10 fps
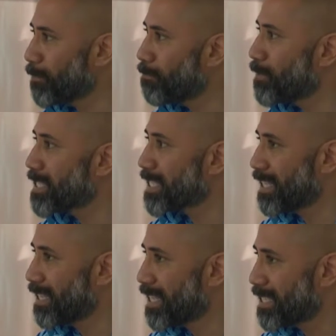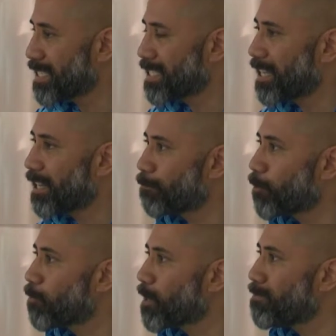members in this uh,
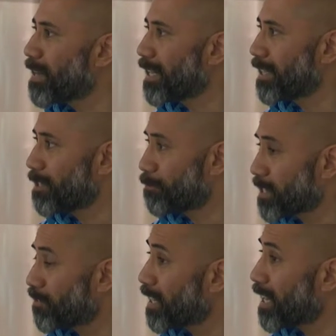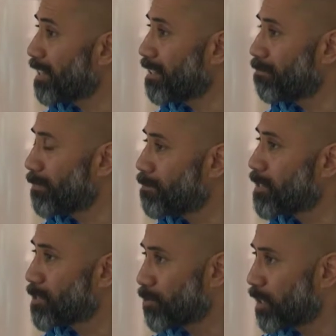program are the Pacific Island
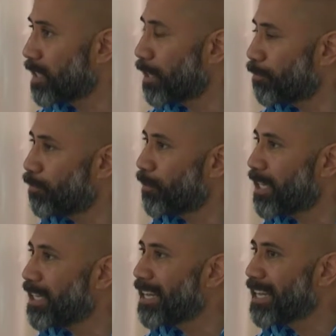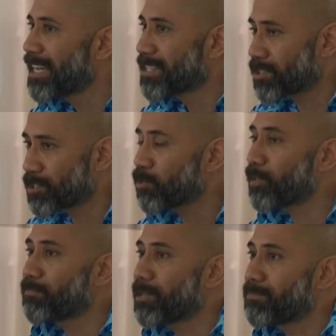members to the FFA. So it's all
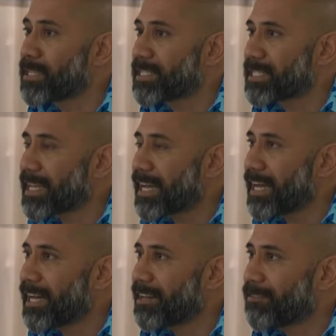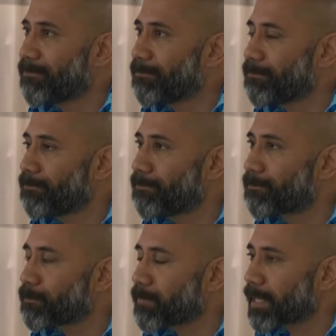the members, um,
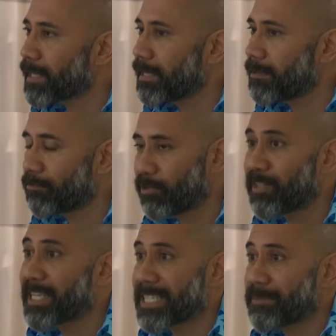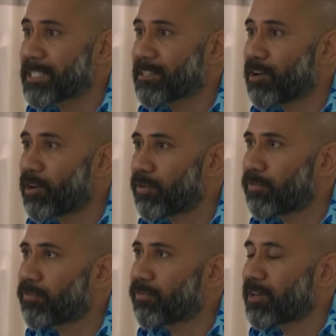with the exception of
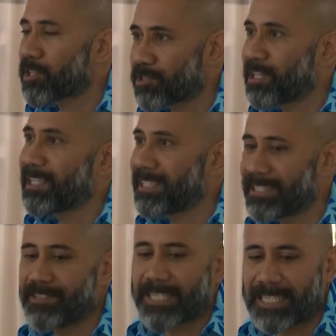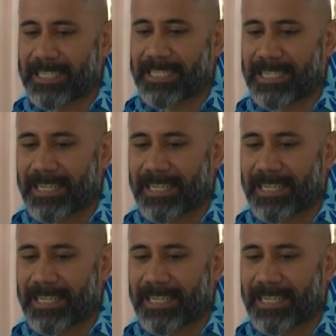Australia and New Zealand.